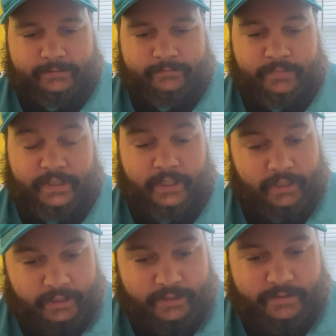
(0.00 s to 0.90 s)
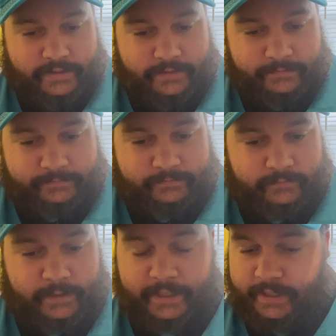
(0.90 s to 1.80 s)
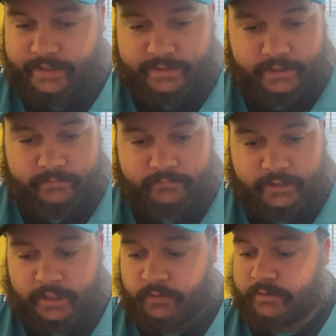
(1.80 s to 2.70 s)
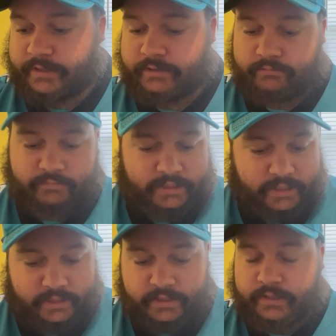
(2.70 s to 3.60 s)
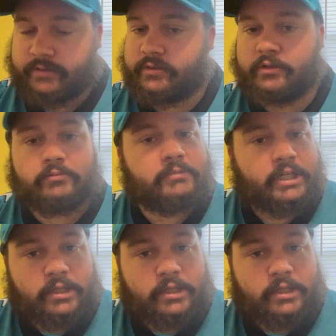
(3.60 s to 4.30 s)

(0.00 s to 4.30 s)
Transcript: Because, like I said, it was 6-0.